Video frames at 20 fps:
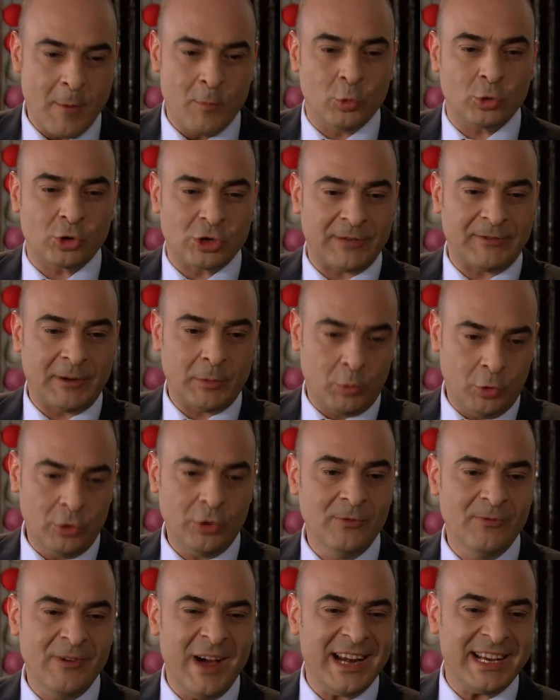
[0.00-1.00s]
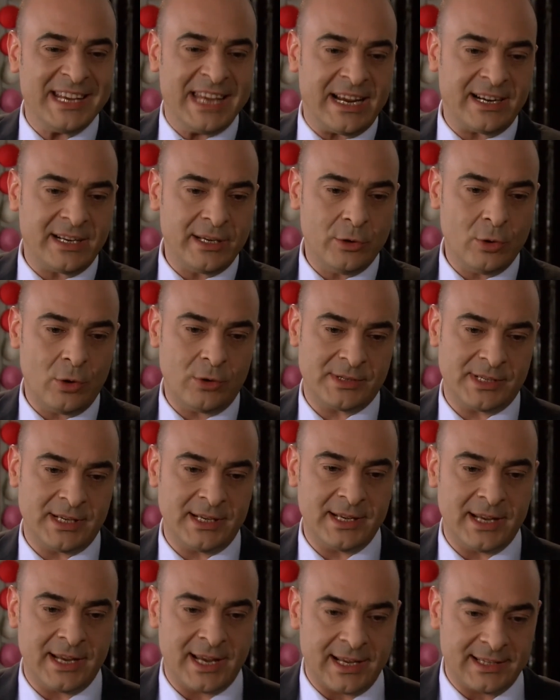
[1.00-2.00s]
Mustafa will leave you, I'm
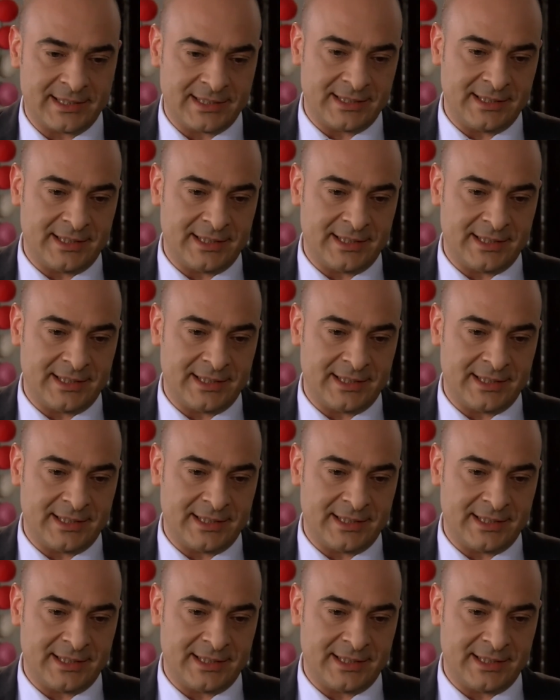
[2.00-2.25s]
sure of it.